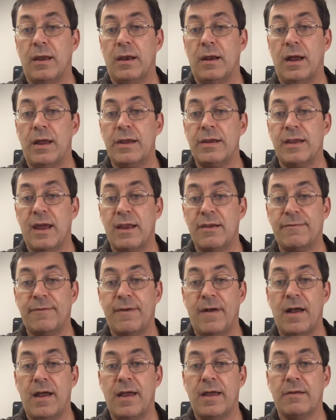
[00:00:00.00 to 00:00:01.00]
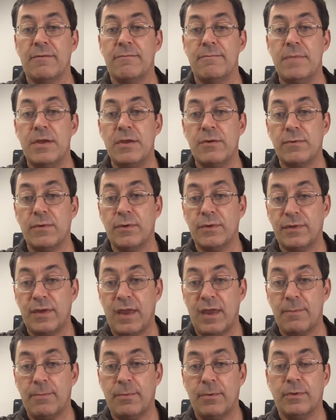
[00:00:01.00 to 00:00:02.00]
and identifying mineral
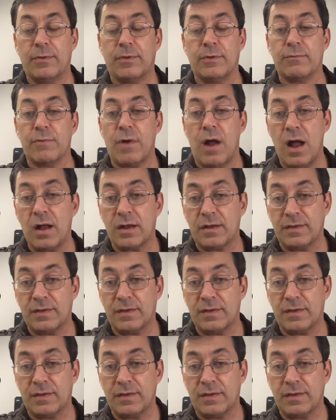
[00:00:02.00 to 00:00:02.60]
samples and rock